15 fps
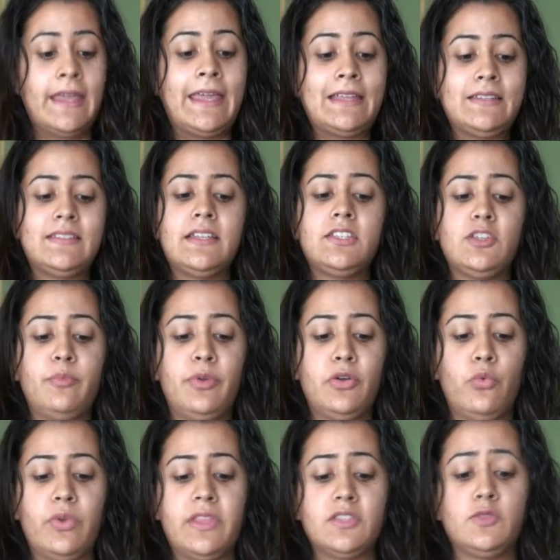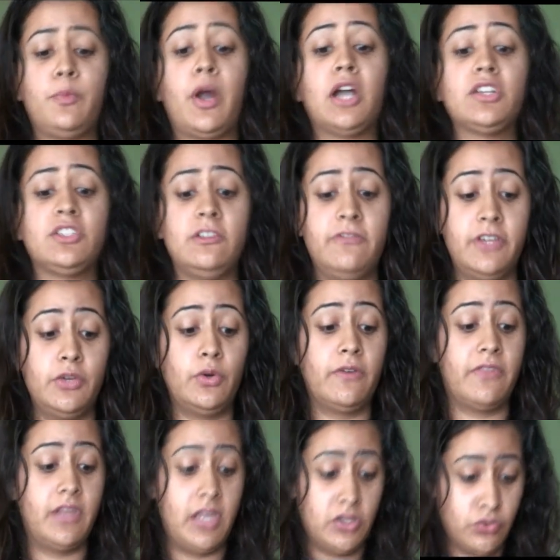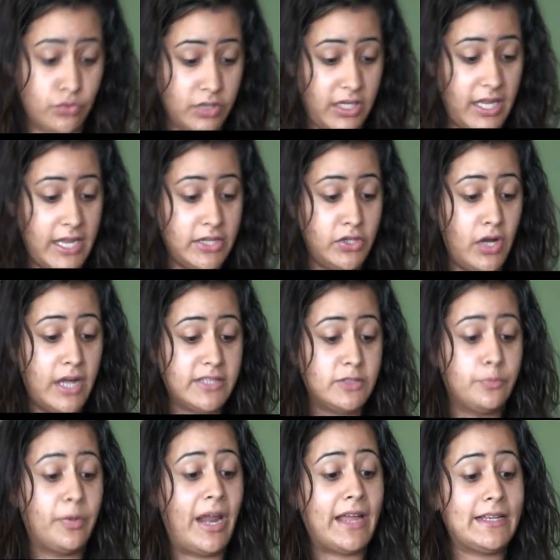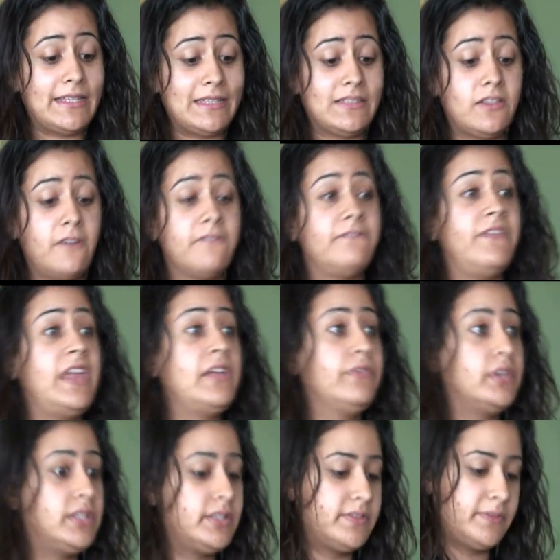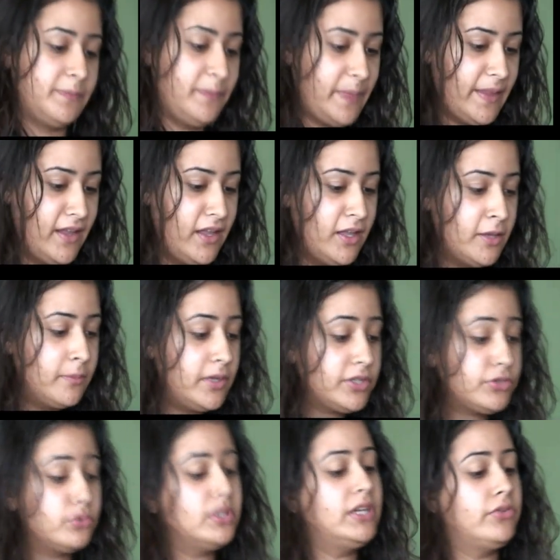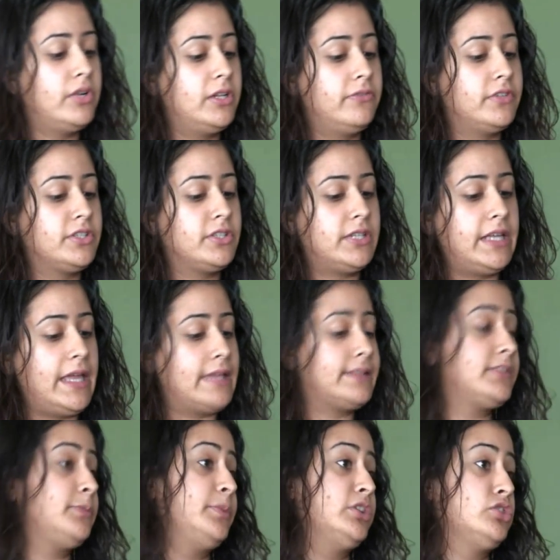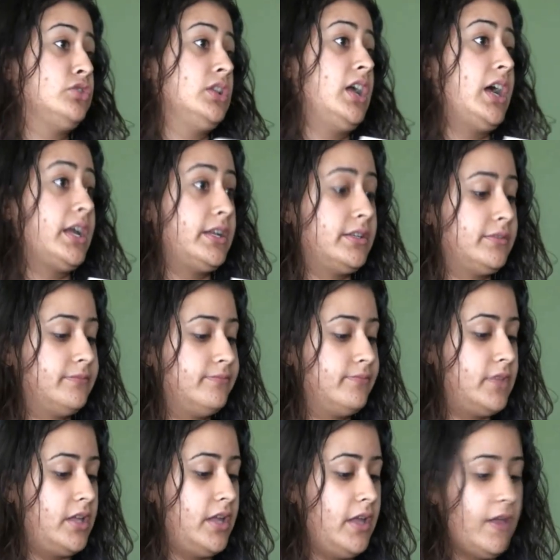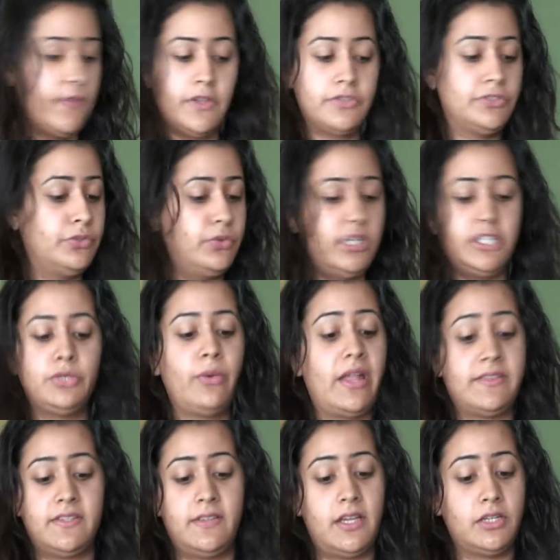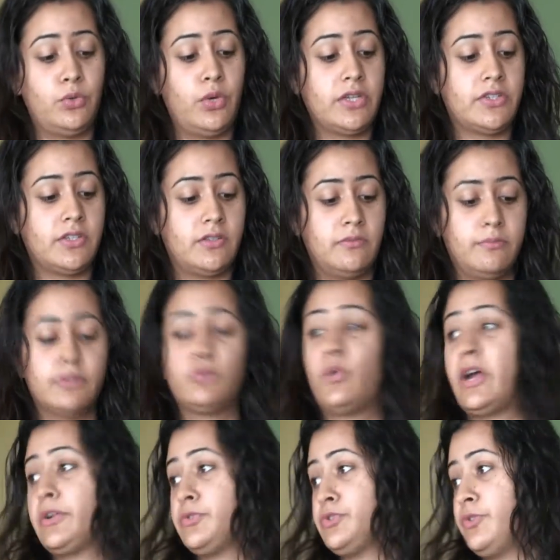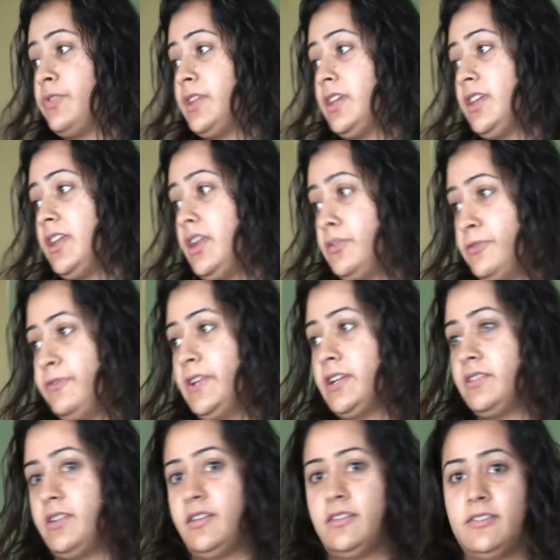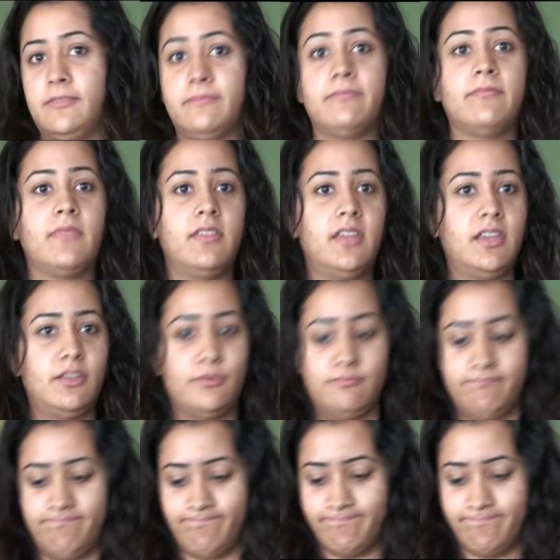Can such a book with its partial view of the history and God's practice of favoritism be truly relevant today as a spiritual guide? There's no need to answer that question, but why don't you think and reflect on it? Thank you.